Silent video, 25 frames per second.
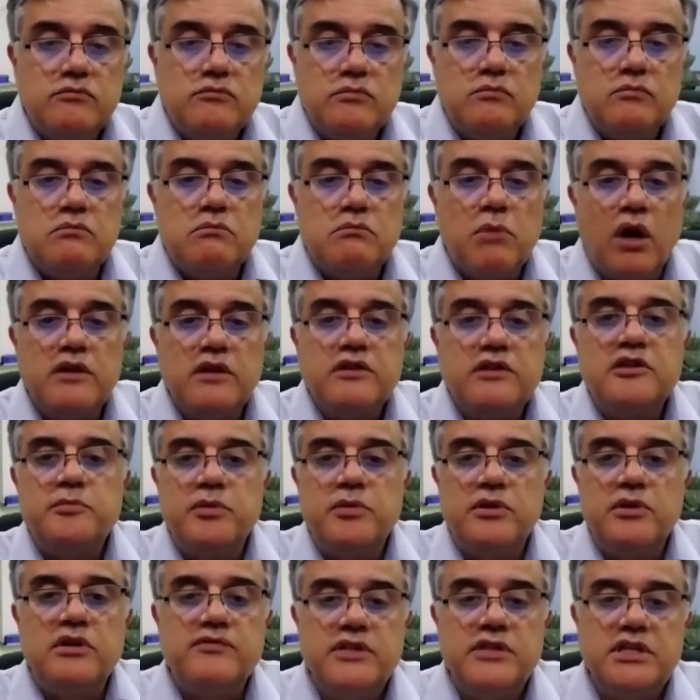
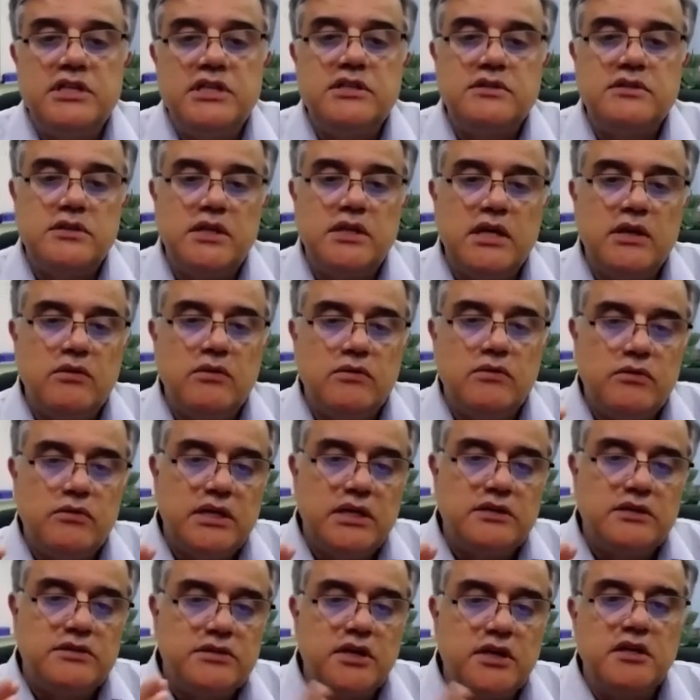multiple of these
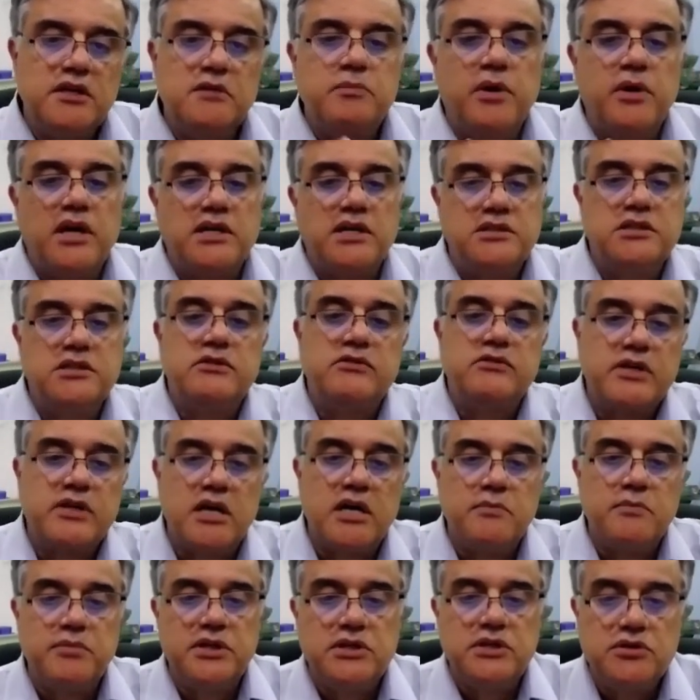in certain parts of your
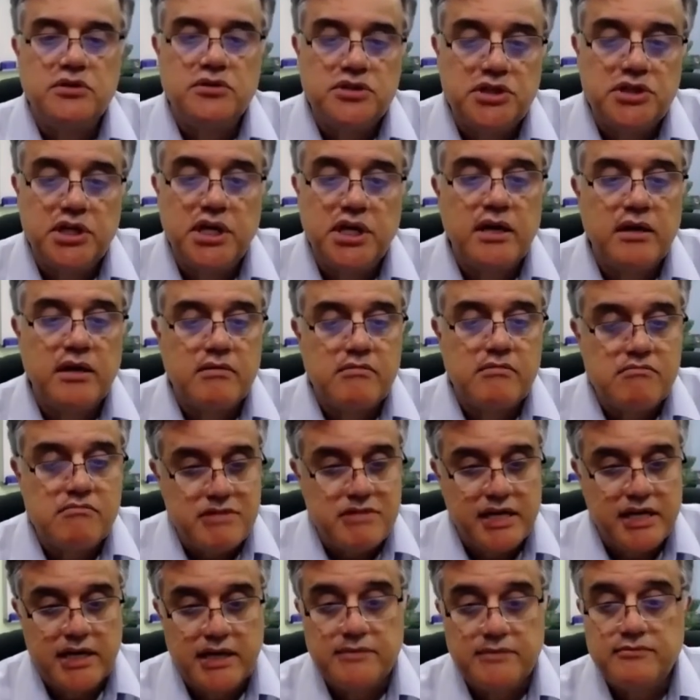company to share
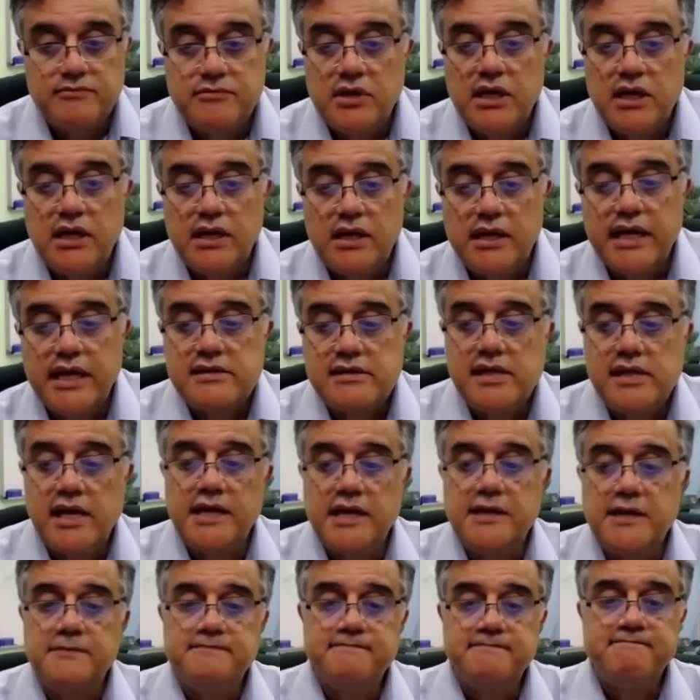data. Next slide.